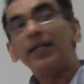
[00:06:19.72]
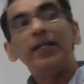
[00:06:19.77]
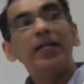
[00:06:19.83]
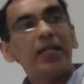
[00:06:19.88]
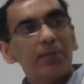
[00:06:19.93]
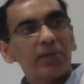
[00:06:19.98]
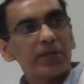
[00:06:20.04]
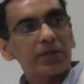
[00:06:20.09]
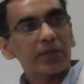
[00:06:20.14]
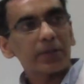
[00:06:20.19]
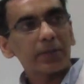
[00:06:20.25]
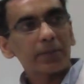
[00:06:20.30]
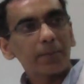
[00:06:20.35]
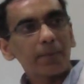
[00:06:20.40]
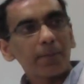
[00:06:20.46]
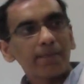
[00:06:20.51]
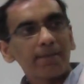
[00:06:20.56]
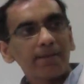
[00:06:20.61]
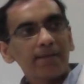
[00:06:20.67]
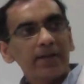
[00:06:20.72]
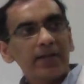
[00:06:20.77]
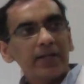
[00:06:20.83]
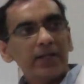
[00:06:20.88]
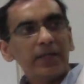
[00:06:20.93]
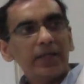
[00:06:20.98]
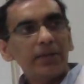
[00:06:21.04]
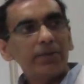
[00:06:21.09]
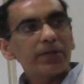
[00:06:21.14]
inhibitor.
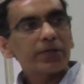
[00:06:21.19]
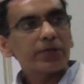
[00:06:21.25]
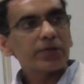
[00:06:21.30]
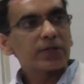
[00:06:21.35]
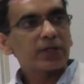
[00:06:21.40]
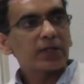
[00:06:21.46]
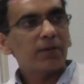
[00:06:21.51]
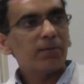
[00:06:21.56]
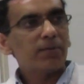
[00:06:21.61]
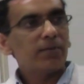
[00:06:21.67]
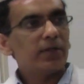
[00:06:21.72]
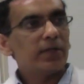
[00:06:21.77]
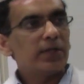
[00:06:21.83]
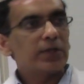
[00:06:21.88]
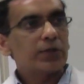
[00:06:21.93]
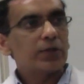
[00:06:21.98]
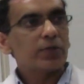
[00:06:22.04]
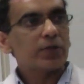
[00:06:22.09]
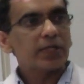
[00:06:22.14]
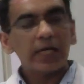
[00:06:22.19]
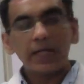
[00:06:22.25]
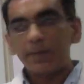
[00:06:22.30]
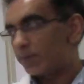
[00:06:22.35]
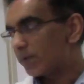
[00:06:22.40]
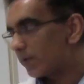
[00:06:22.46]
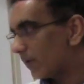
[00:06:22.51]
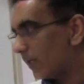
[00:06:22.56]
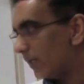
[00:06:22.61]
Inhibitors come in two
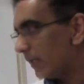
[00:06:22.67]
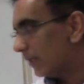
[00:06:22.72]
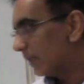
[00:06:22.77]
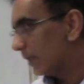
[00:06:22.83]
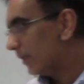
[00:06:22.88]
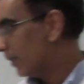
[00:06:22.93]
types, right?